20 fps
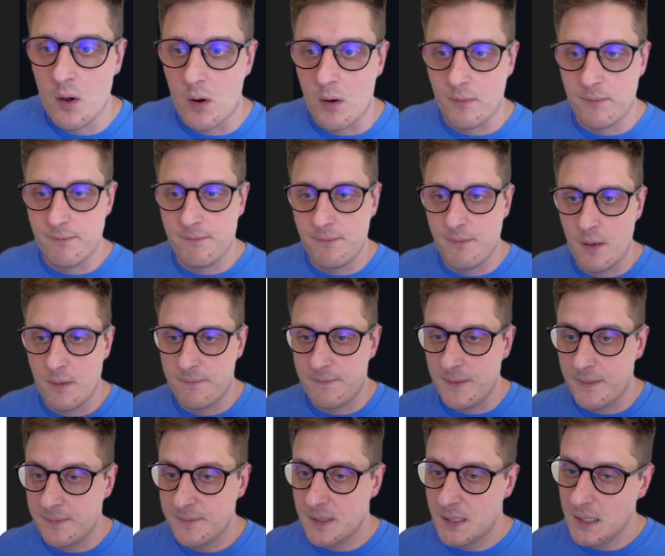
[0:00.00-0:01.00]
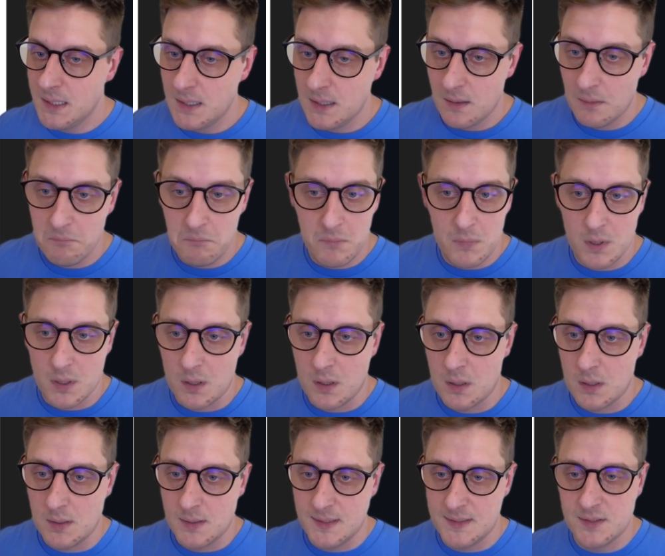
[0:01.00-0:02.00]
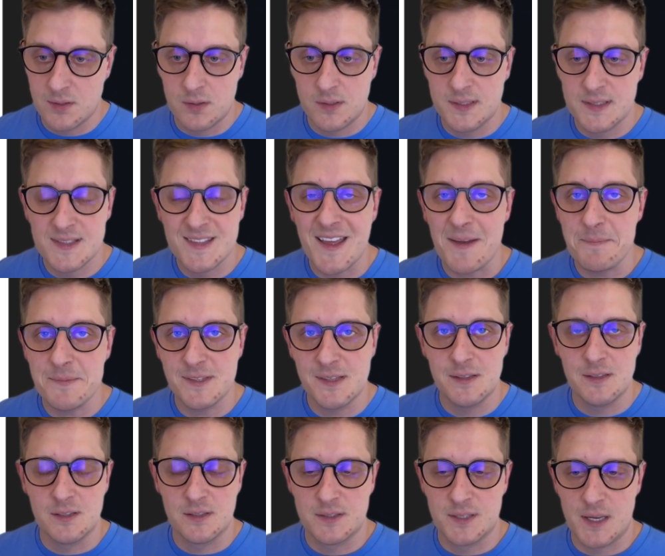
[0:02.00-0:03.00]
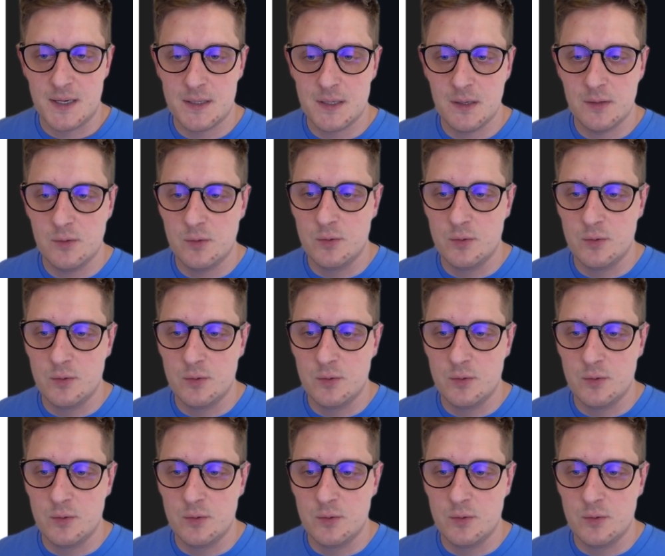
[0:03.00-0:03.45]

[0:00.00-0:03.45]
of 50 history steps and etc.